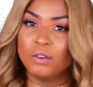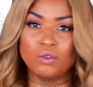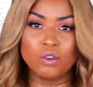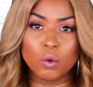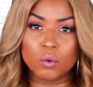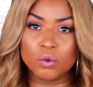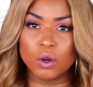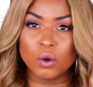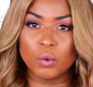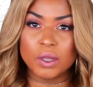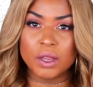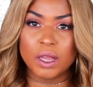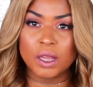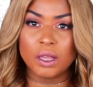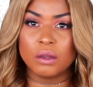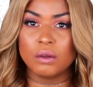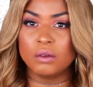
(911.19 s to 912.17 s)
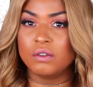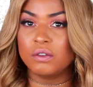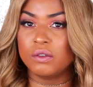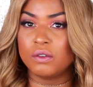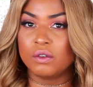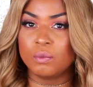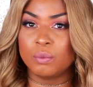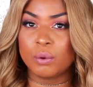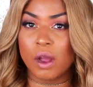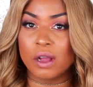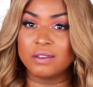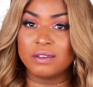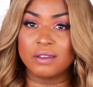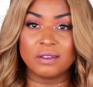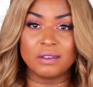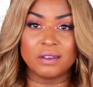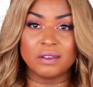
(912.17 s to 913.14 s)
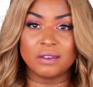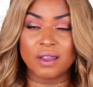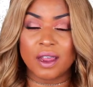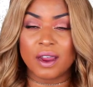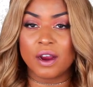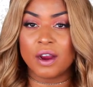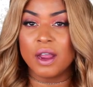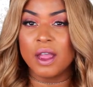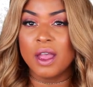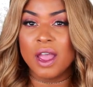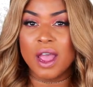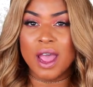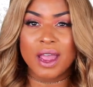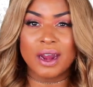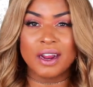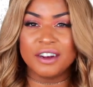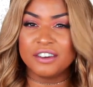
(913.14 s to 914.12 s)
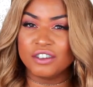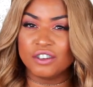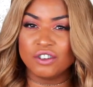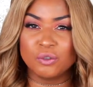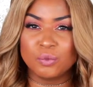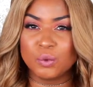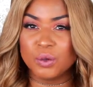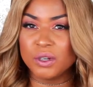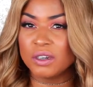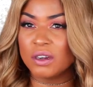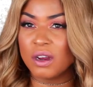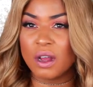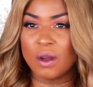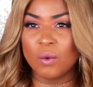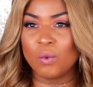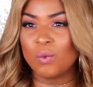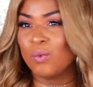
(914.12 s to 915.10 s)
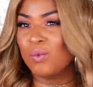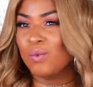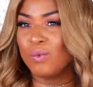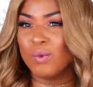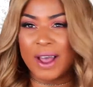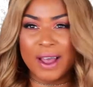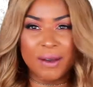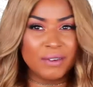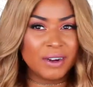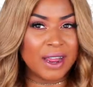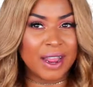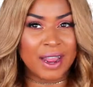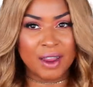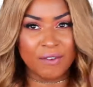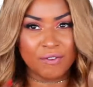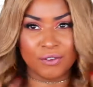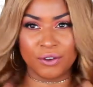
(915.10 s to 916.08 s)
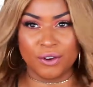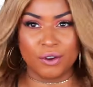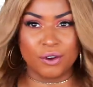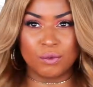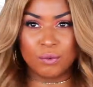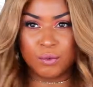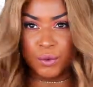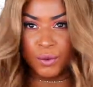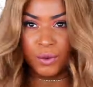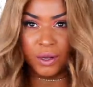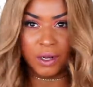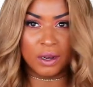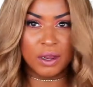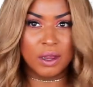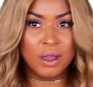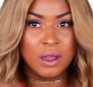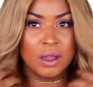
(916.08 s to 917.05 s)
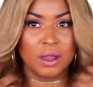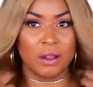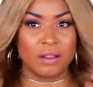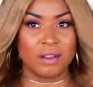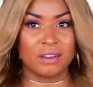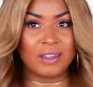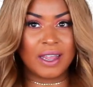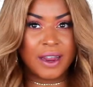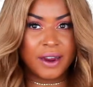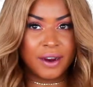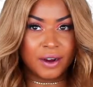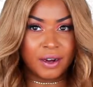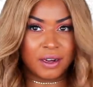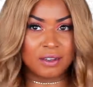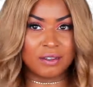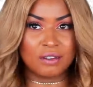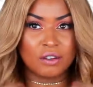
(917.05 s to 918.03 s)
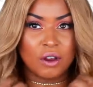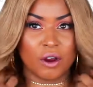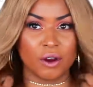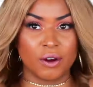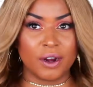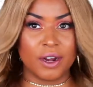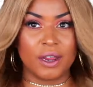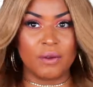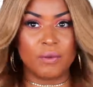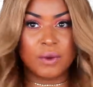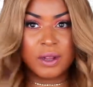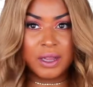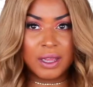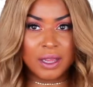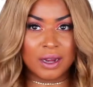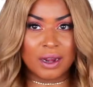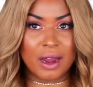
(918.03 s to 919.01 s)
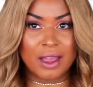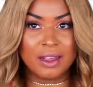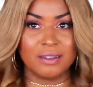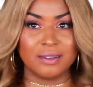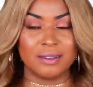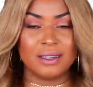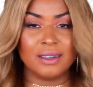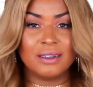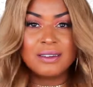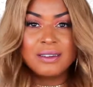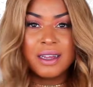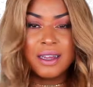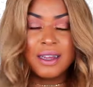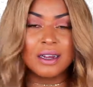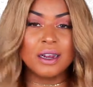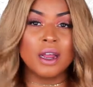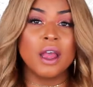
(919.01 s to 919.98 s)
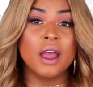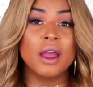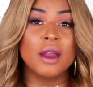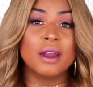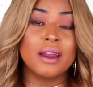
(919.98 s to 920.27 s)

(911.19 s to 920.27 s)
You don't know what they used to process this hair, and I just would not, I would hate for you to ruin this hair because it's already really nicely done.